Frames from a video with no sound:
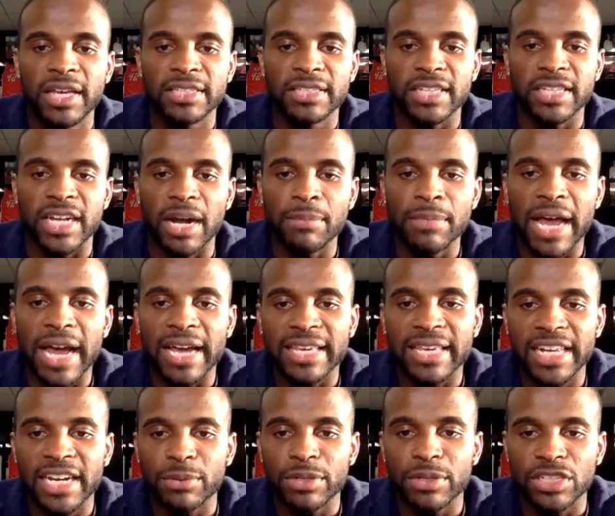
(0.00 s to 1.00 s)
said, I'm not
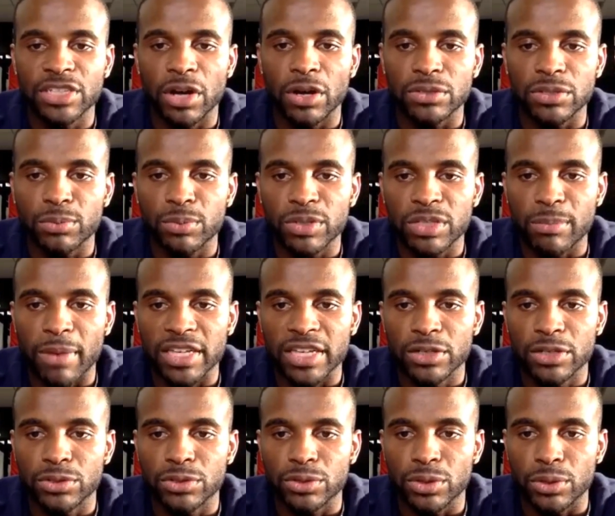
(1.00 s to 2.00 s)
getting results with my
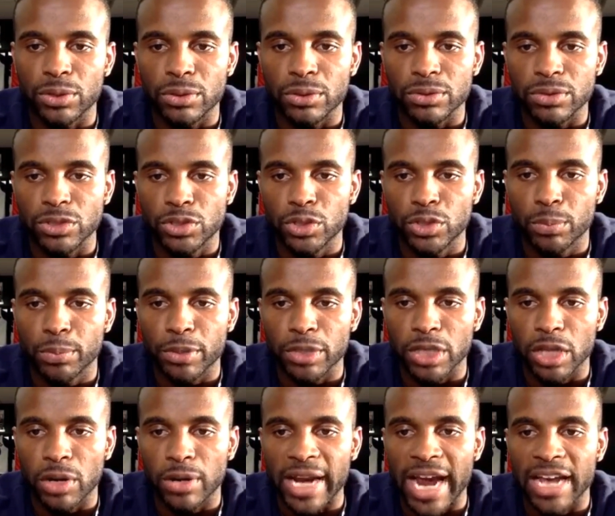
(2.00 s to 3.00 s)
usual super
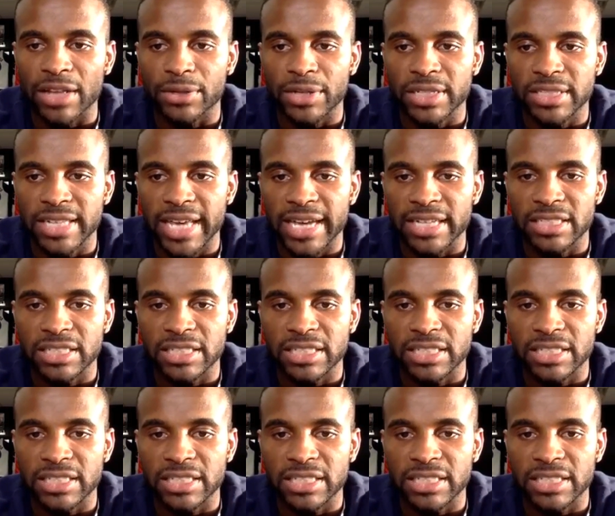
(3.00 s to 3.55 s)
low calorie intake.